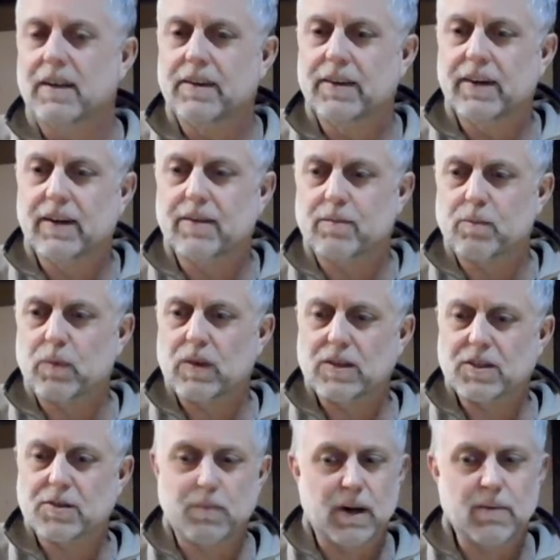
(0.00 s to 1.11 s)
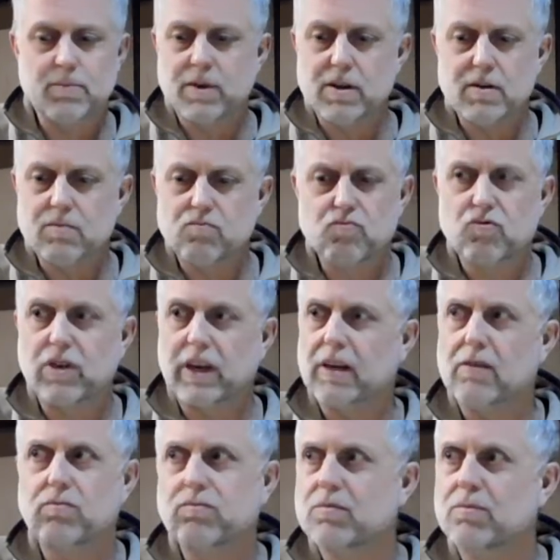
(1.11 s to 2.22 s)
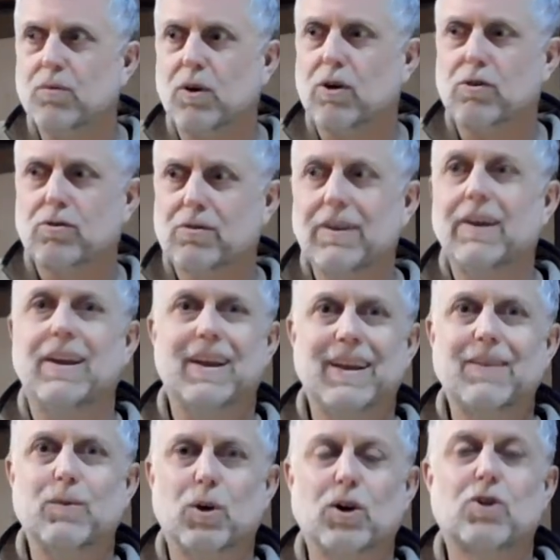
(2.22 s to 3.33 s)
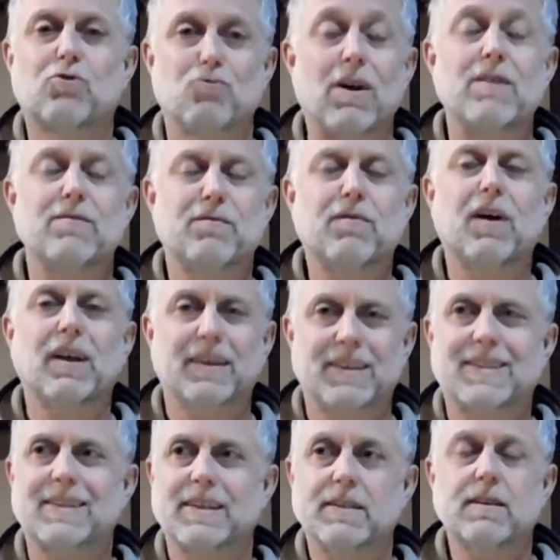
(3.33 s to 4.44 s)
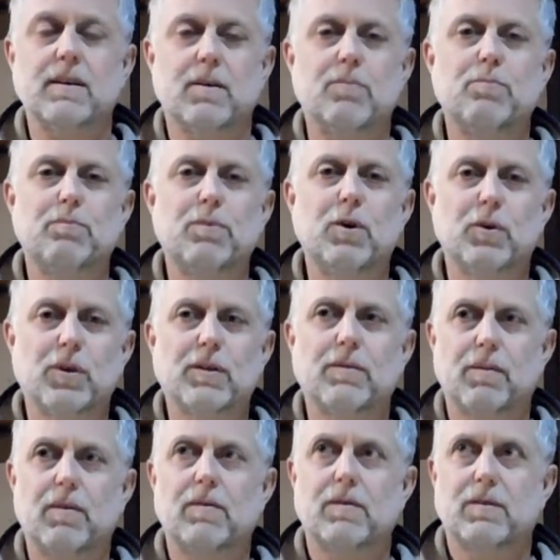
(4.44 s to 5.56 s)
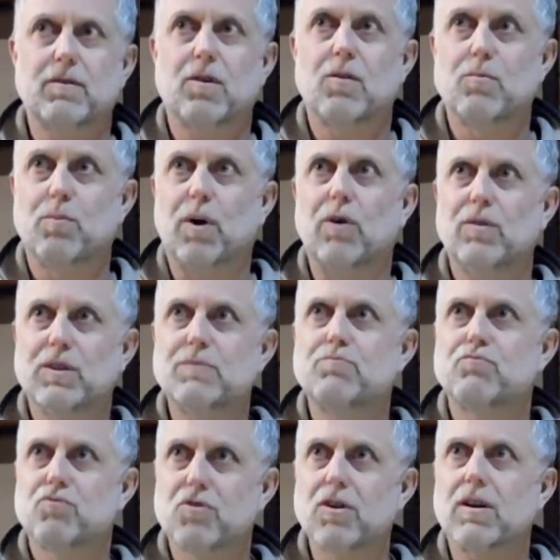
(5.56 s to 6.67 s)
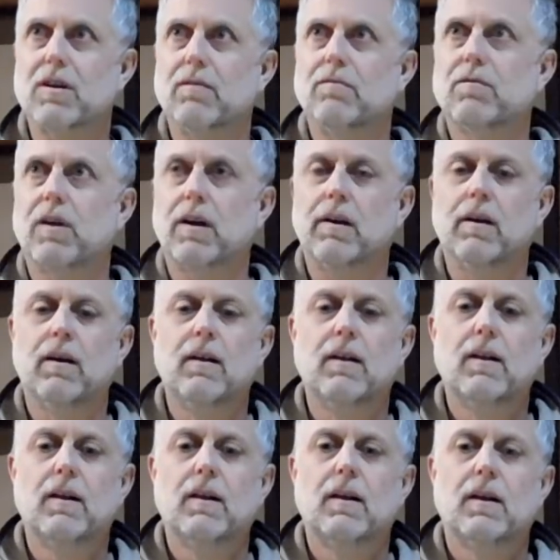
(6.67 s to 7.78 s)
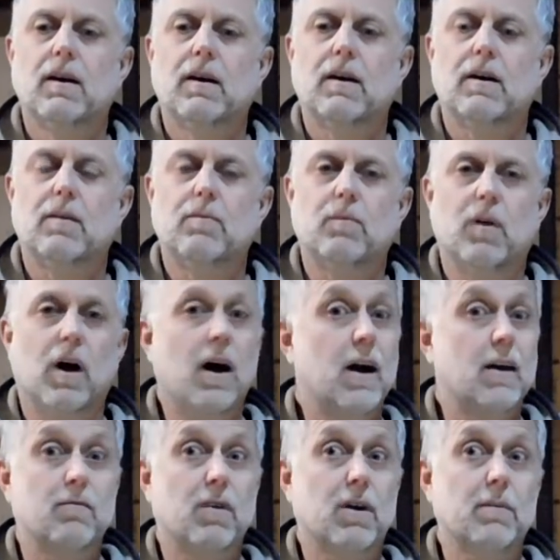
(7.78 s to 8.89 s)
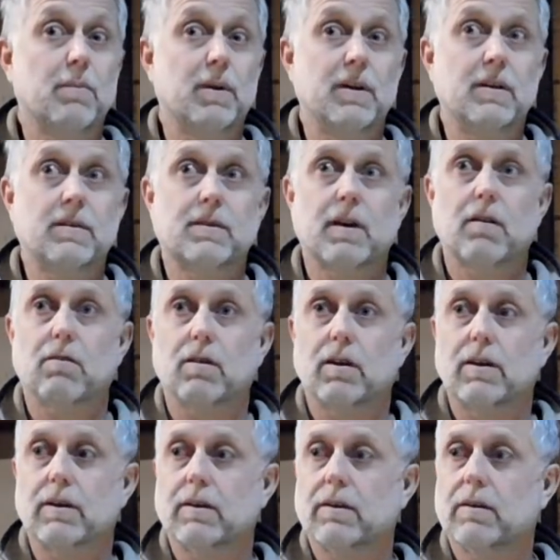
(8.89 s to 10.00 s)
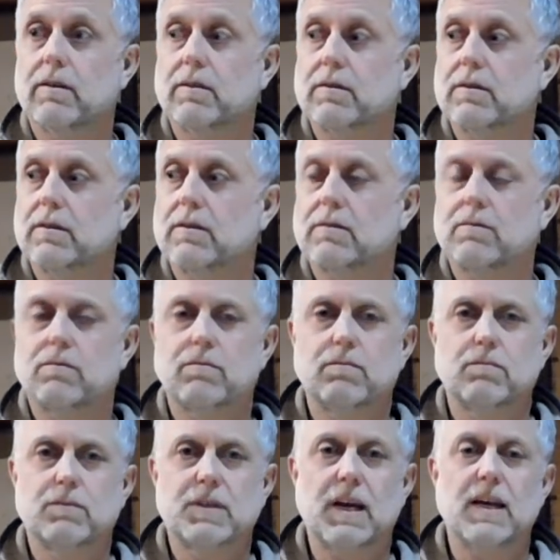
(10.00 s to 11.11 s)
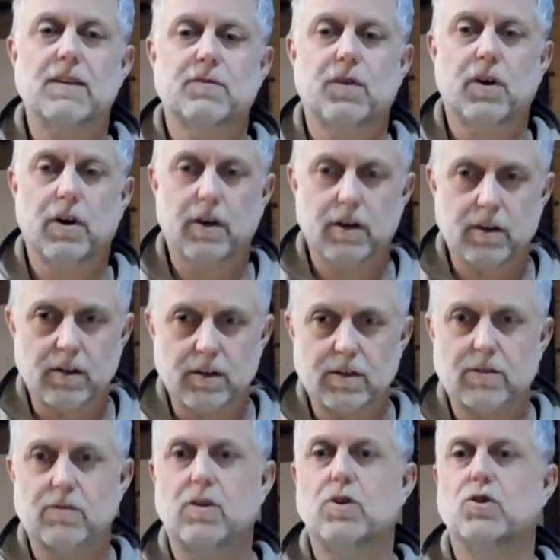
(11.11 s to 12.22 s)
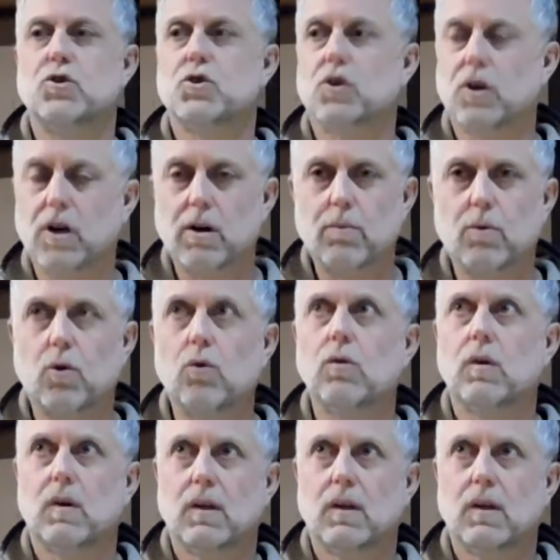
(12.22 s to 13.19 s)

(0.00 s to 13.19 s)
it just made me think what great fun this is. Building your own boat is brilliant fun. I recommend it thoroughly. It's satisfying, it's enjoyable.